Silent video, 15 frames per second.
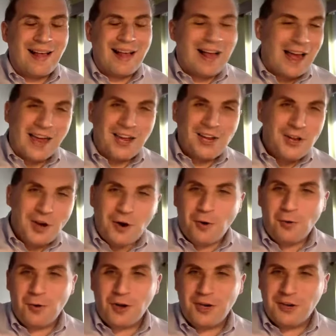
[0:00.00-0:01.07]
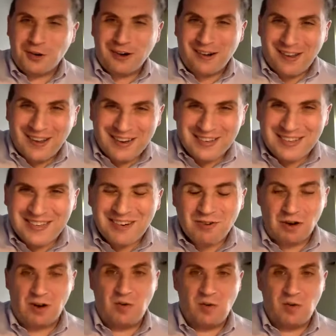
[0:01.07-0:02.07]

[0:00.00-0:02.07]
I know you're going to get a 0